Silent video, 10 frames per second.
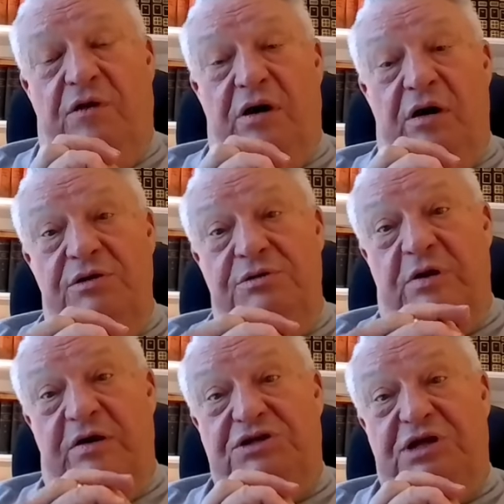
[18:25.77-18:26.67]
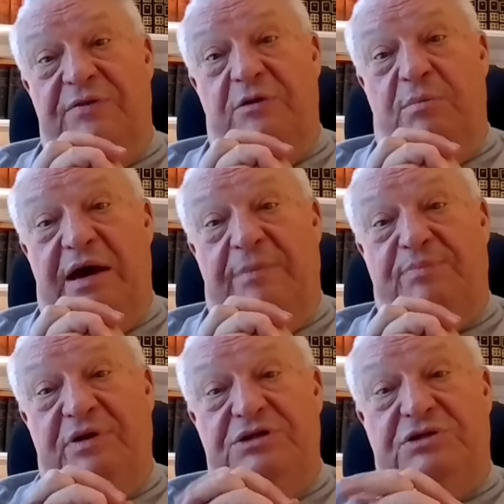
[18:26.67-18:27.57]
for John the
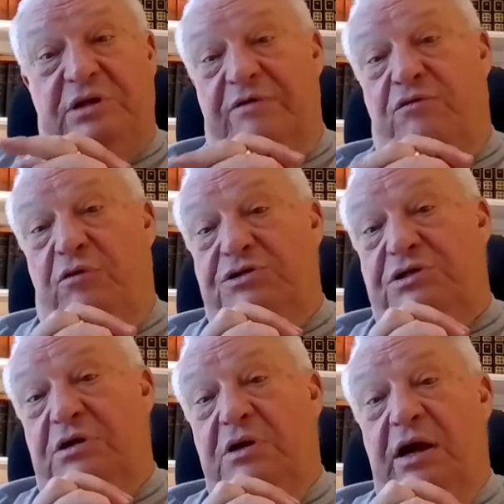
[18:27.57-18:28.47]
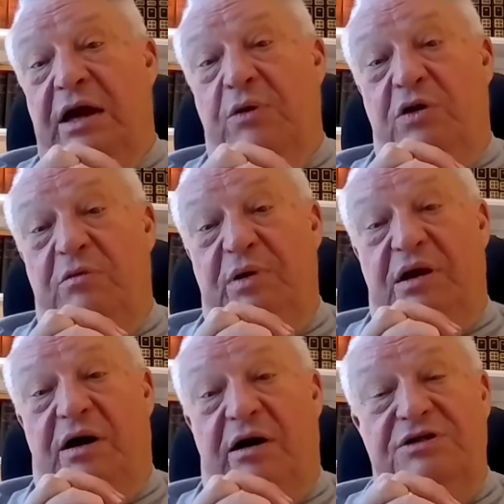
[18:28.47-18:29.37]
Baptist, and of course it would have
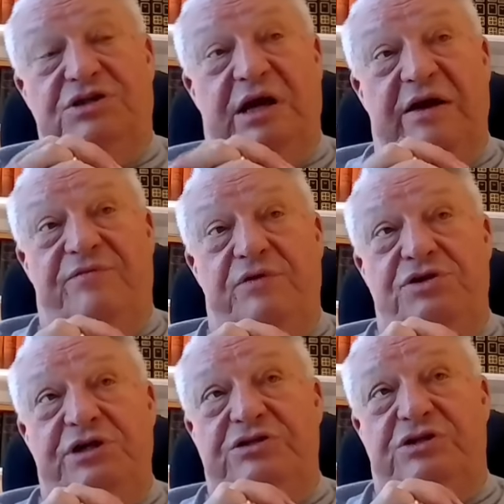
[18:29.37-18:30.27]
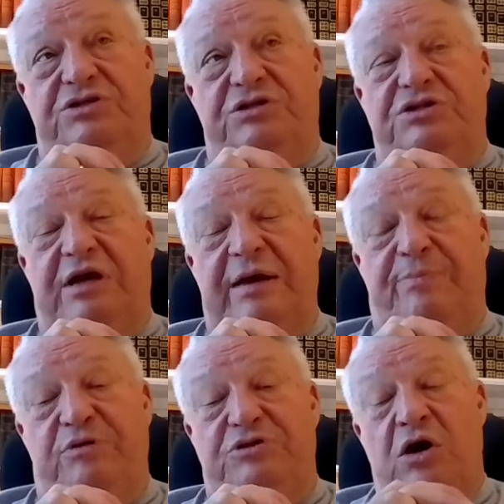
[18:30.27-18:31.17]
been a hard saying for Jesus'
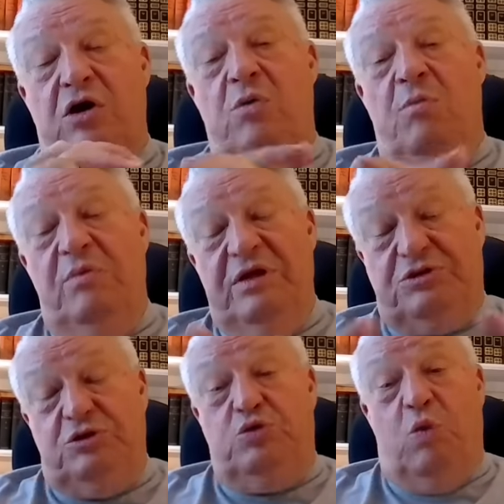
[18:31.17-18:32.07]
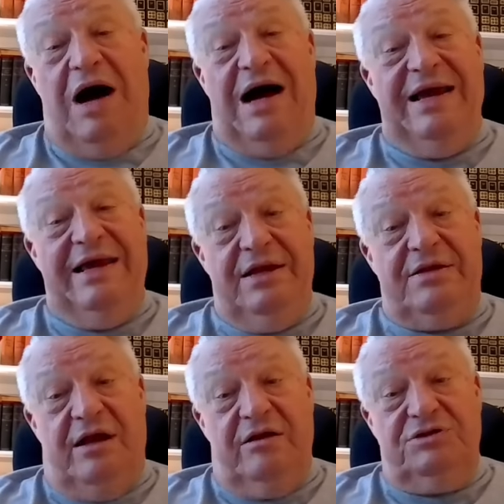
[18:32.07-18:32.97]
disciples. This is why
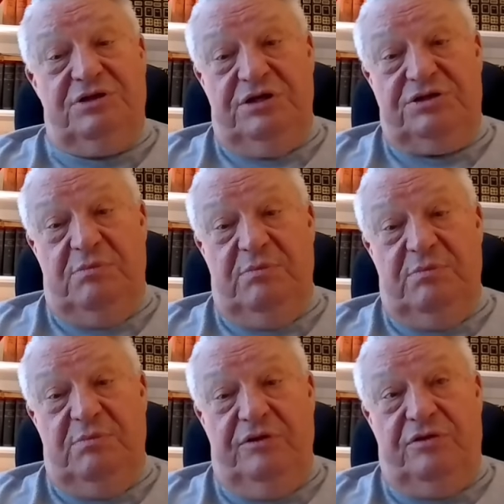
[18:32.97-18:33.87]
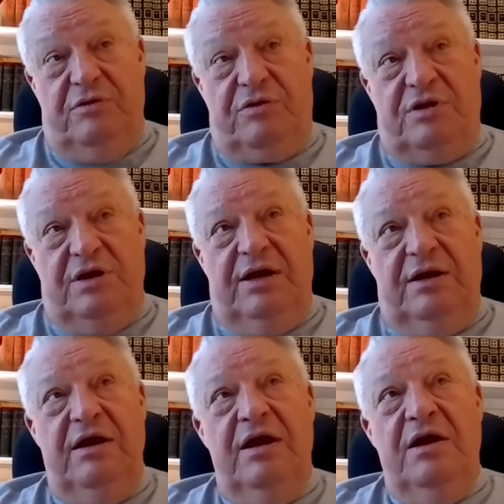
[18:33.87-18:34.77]
he tells us in Matthew
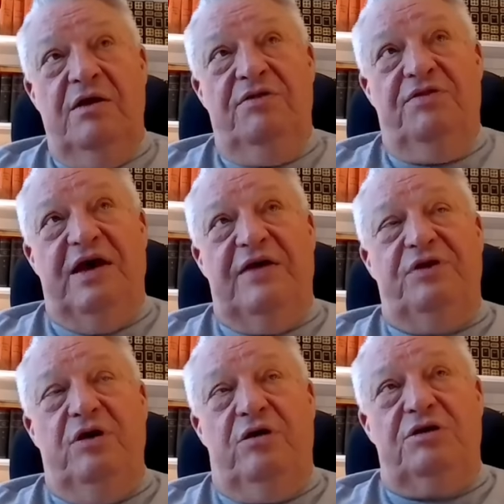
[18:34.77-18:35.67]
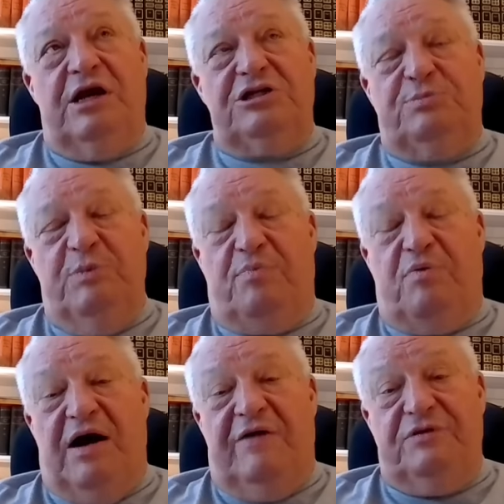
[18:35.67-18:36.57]
13 that the Old
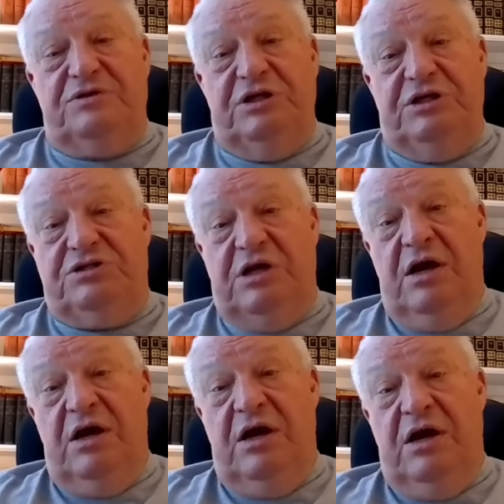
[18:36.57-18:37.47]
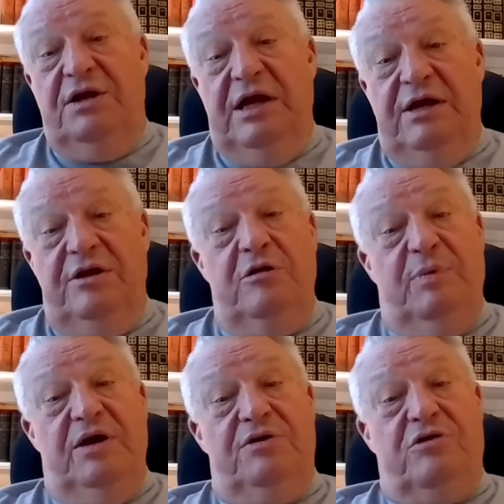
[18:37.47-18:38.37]
Testament prophecies needed
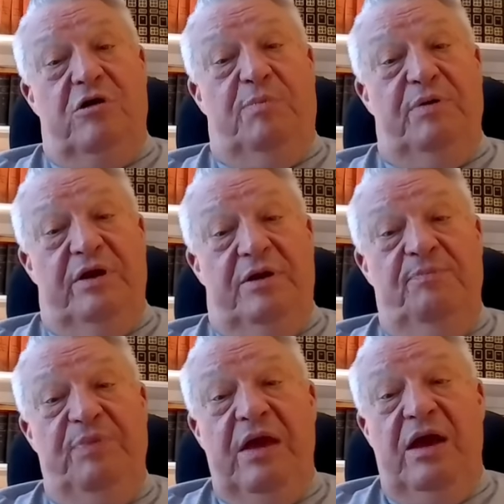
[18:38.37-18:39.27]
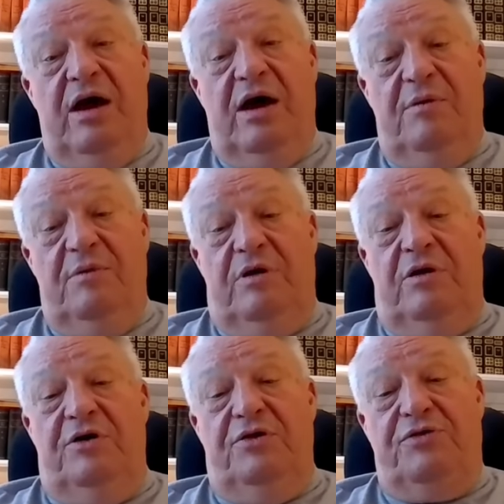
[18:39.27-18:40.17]
to be interpreted through
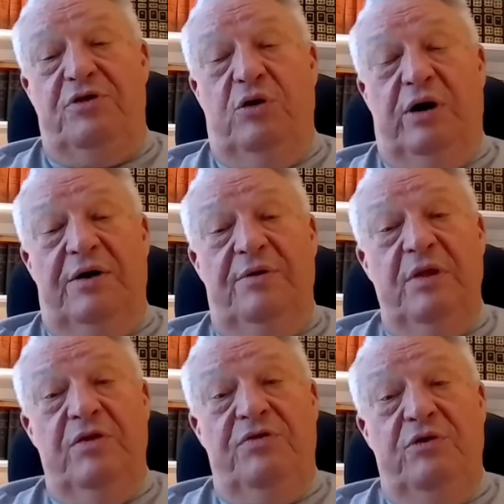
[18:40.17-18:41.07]
the